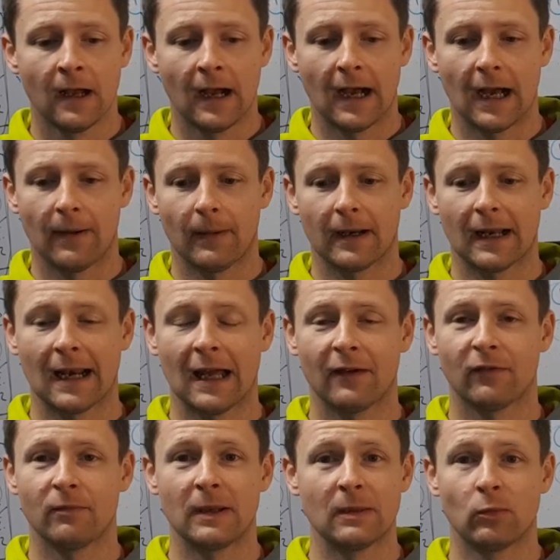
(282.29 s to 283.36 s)
And I'll
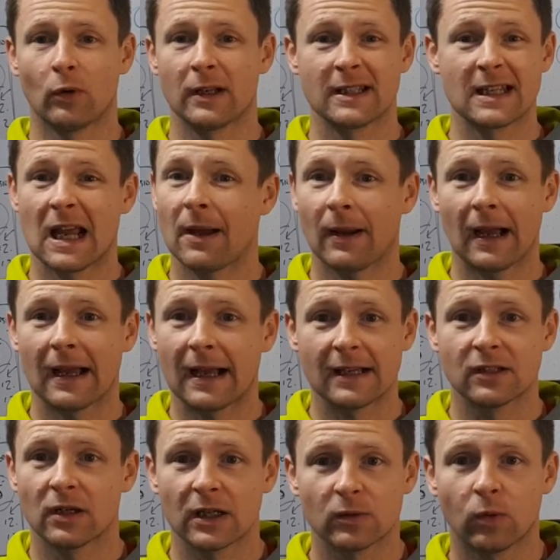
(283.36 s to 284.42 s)
have a mid-morning snack
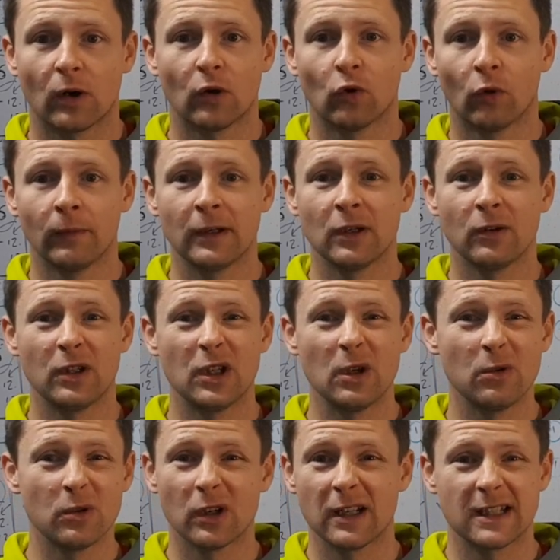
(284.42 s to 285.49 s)
as what I normally do,
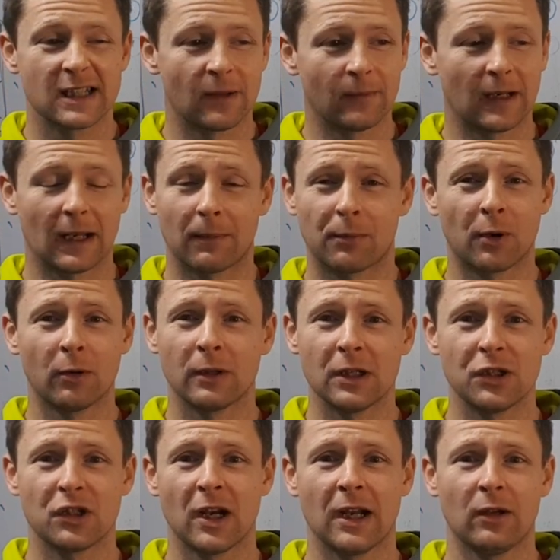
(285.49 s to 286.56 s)
usually something like a protein
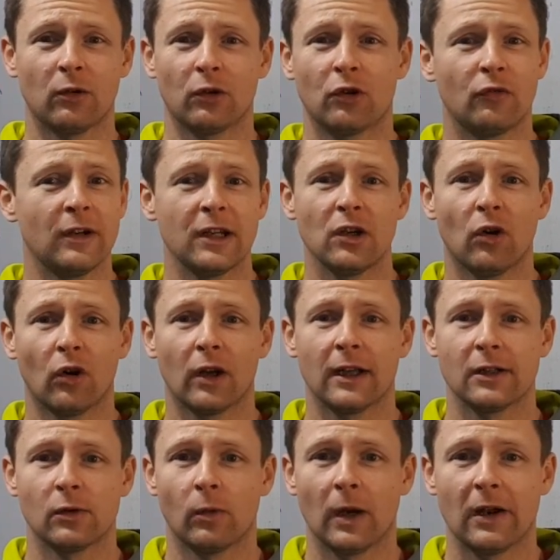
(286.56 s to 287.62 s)
shake or Greek
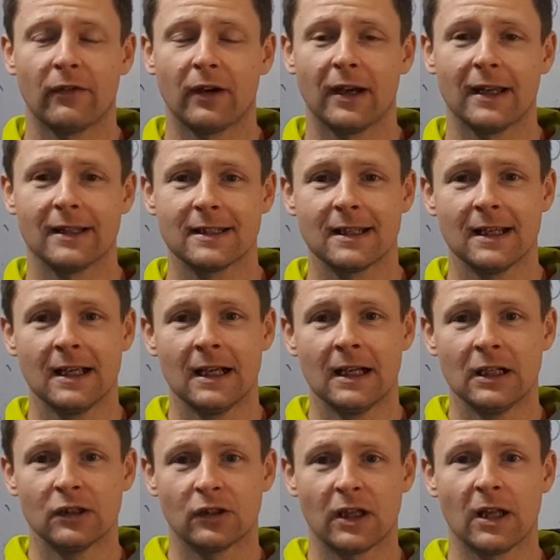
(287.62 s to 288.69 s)
yogurt or whatever it is.
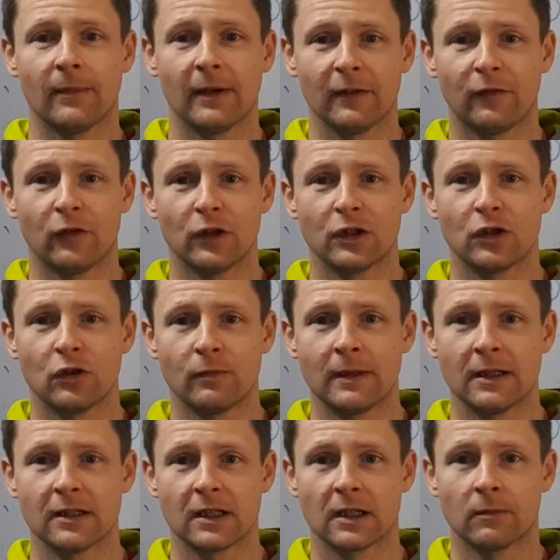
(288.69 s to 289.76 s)
So they're my first 2
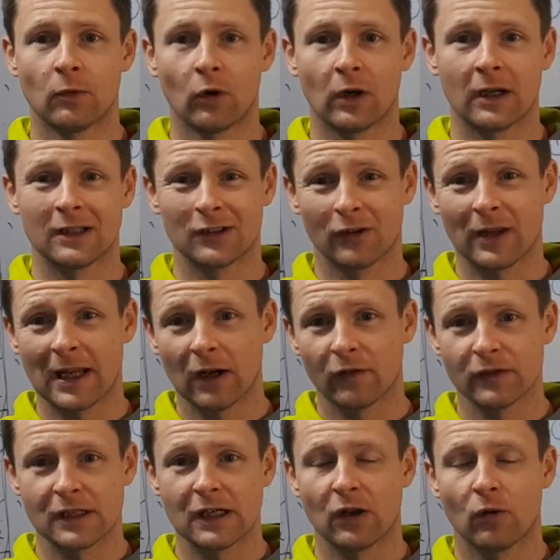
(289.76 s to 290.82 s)
meals in the morning. So they're
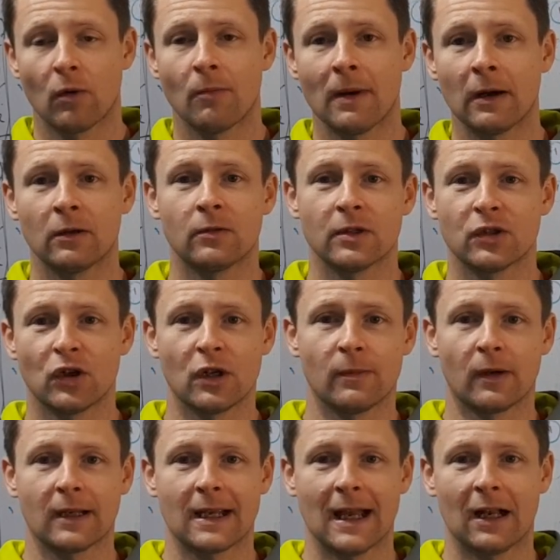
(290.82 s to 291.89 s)
obviously going to amount to a certain
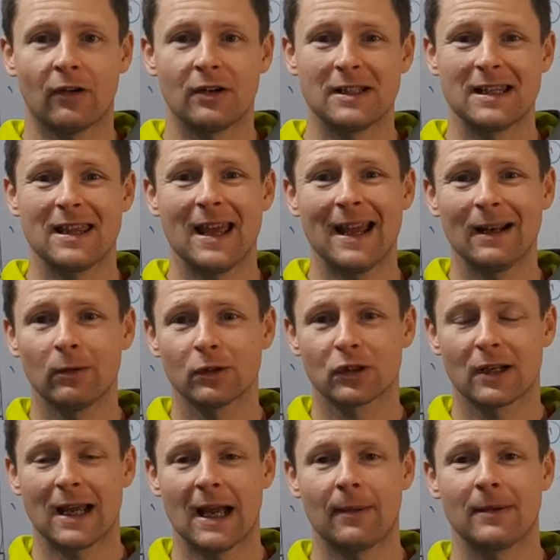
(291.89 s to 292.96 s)
amount of calories. Then what's
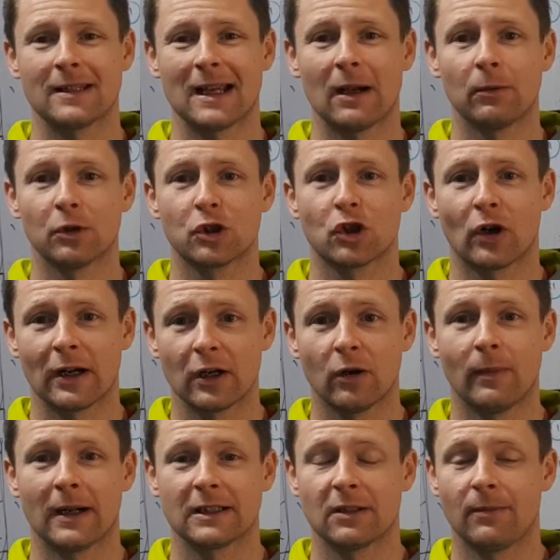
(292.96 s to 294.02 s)
going to happen is I will try and go
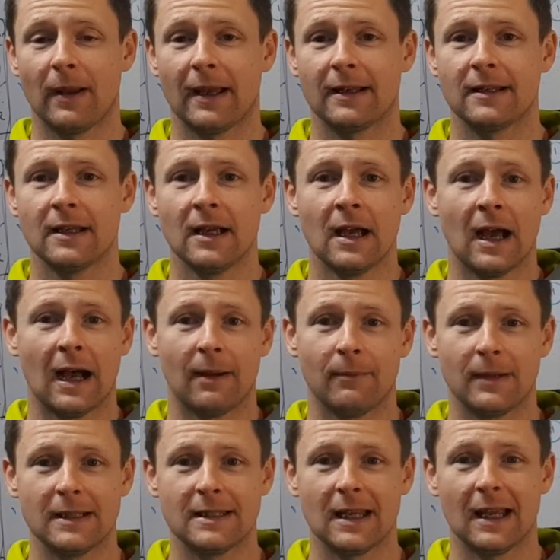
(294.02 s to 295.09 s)
back to bed at
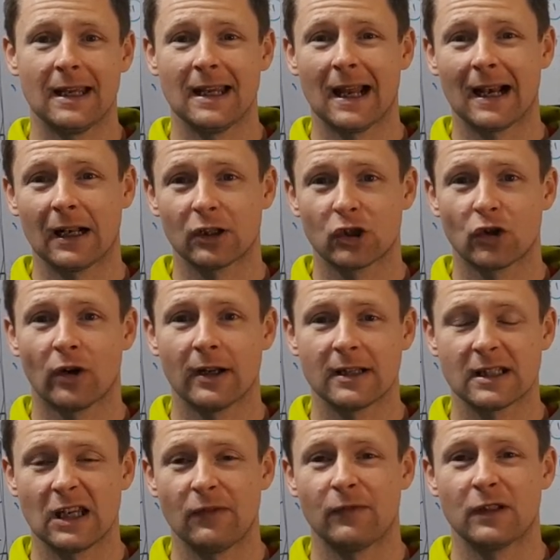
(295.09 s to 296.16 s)
midday, and I'll try and
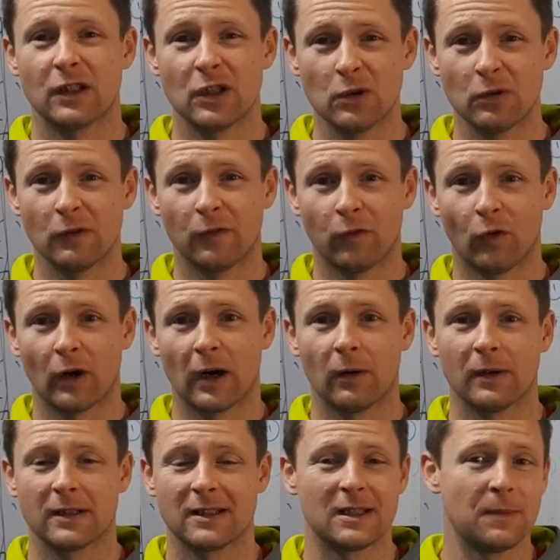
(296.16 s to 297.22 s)
sleep for 2 to 4
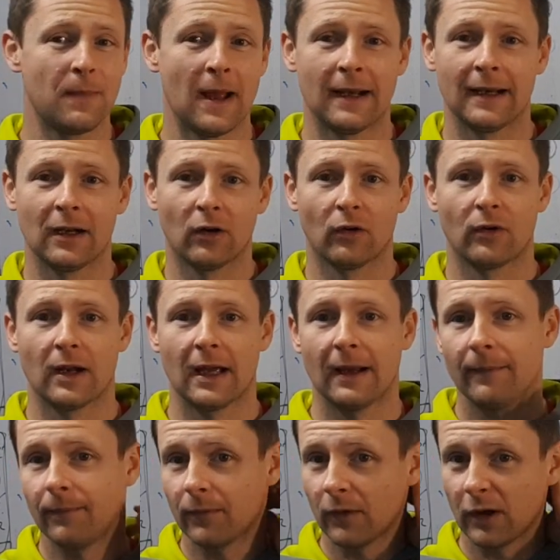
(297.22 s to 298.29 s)
hours depending on
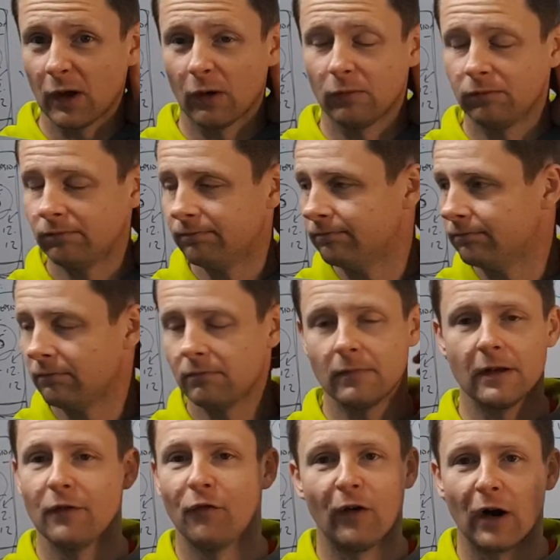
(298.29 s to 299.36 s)

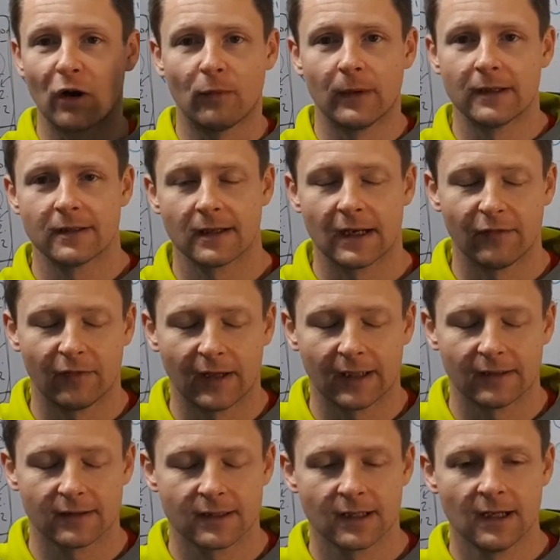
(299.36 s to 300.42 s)
environment and everything
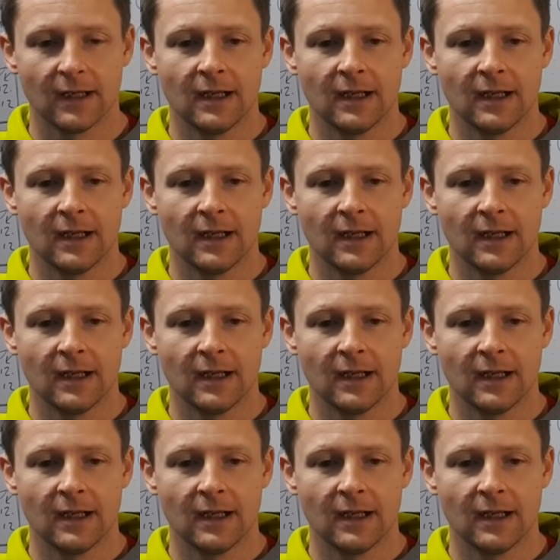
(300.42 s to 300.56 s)
else.